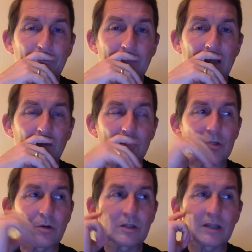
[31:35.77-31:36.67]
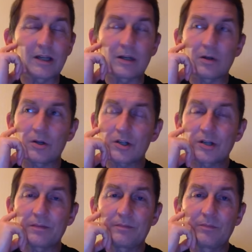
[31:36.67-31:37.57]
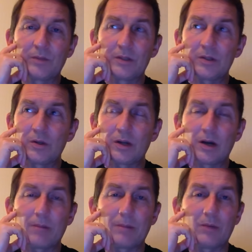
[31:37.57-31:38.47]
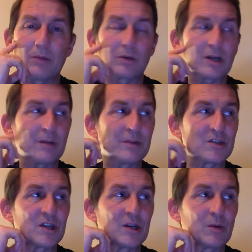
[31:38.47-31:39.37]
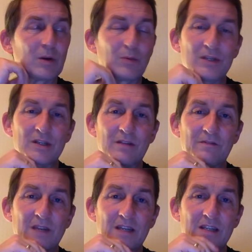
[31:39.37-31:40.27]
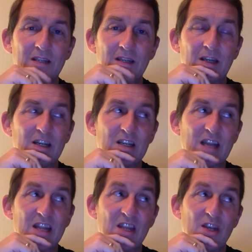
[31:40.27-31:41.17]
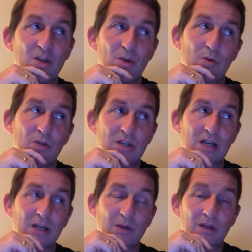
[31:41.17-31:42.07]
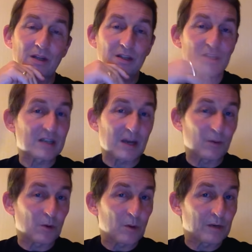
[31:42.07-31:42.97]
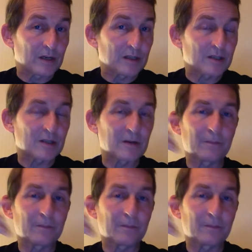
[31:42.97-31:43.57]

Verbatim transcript: And it was told to get lost. We're doing our bit. We'll come and see you when we see fit there's anything new to tell you. This is how it operates.